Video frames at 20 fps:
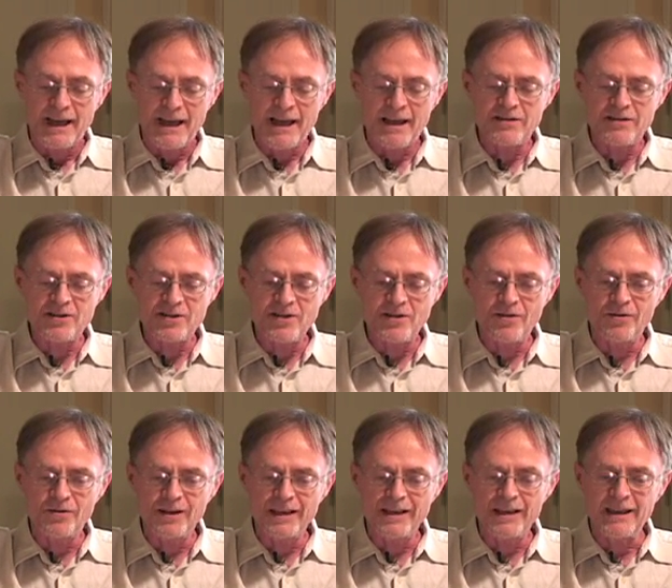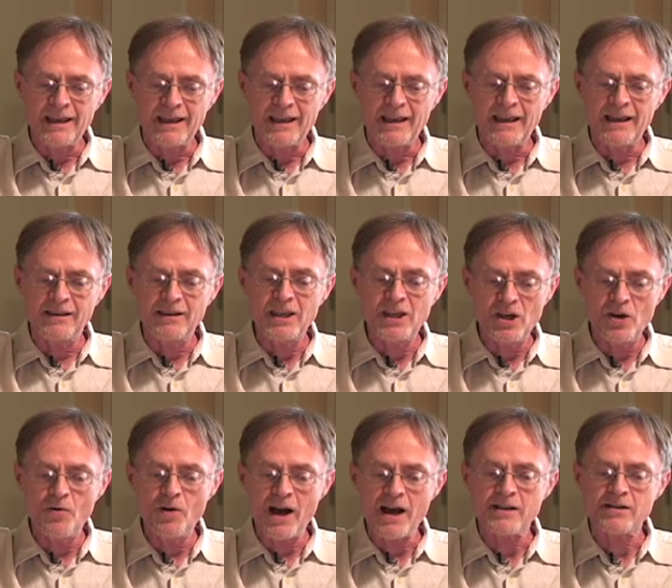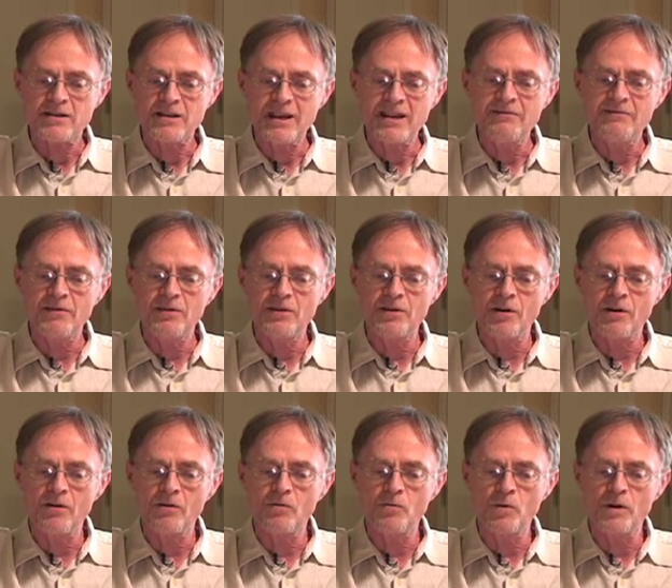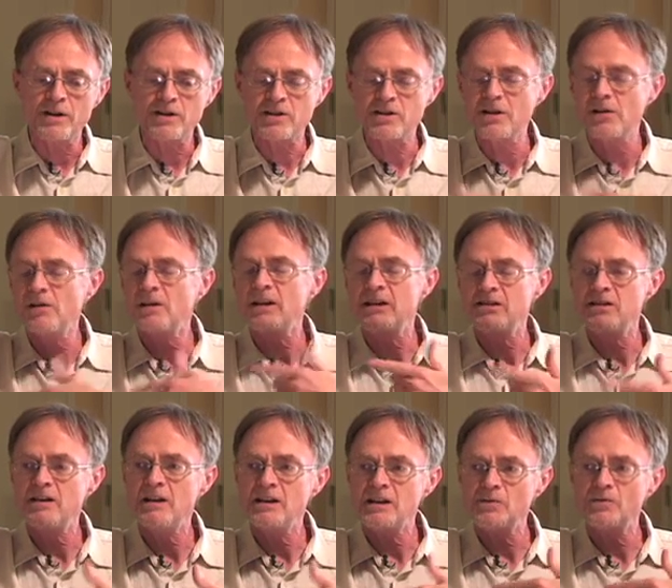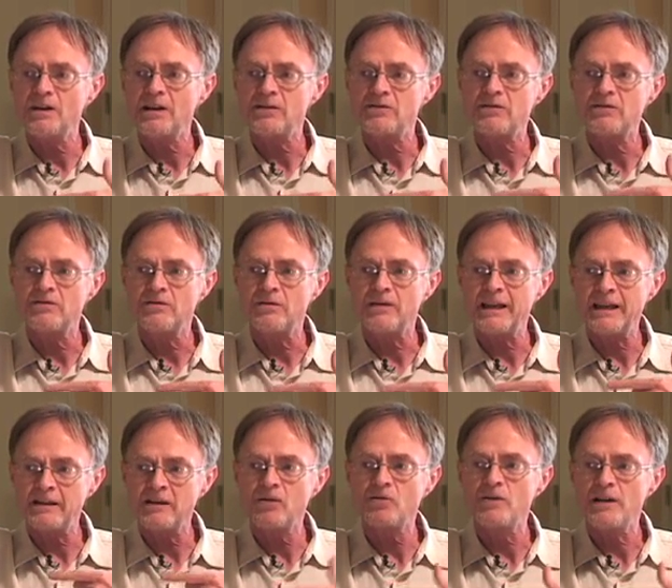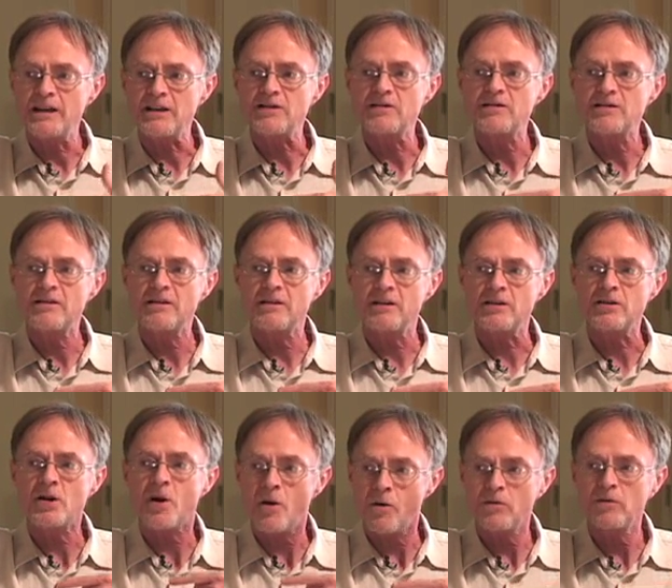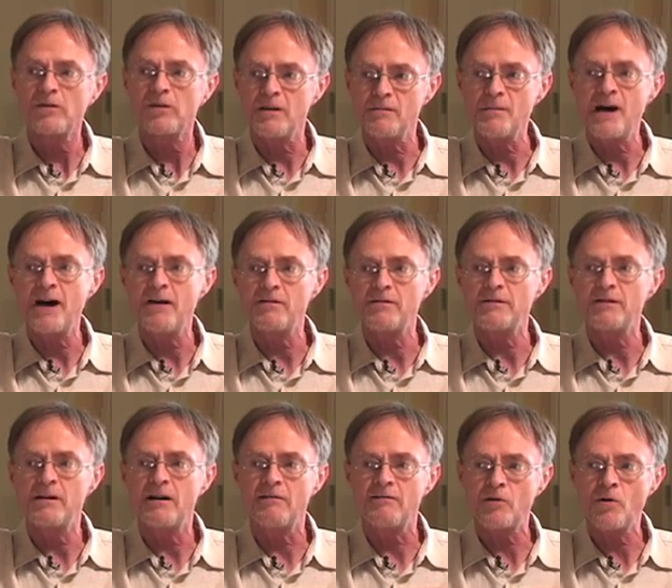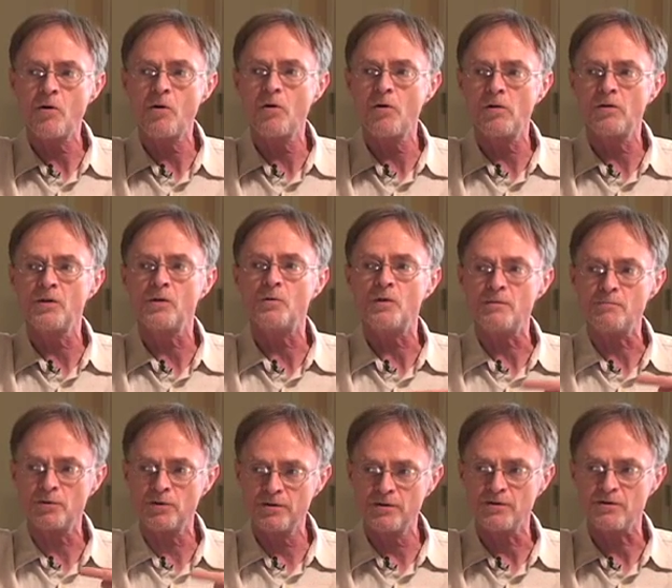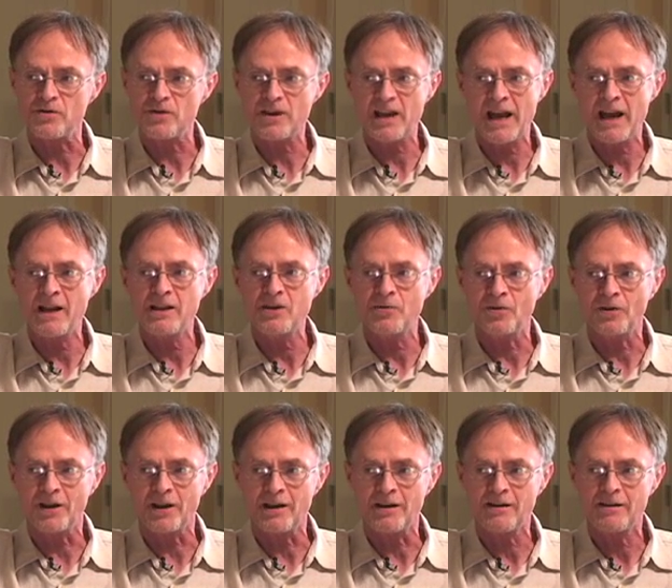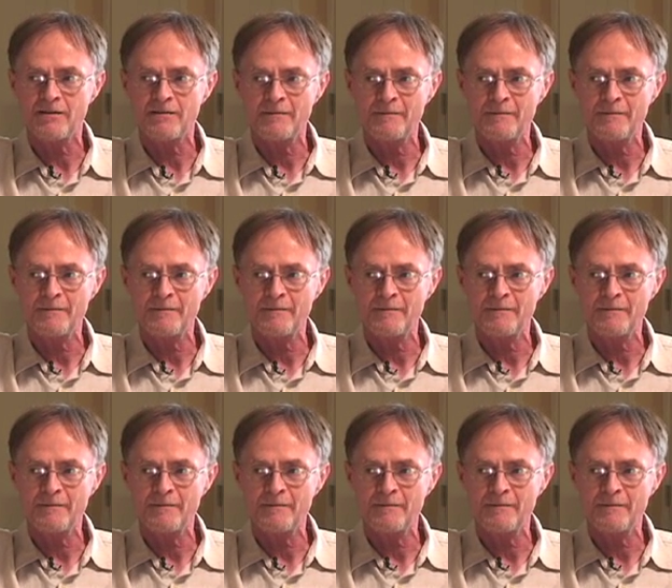And so in the US, even though we're still continuing to increase the total amount of coal that we produce annually,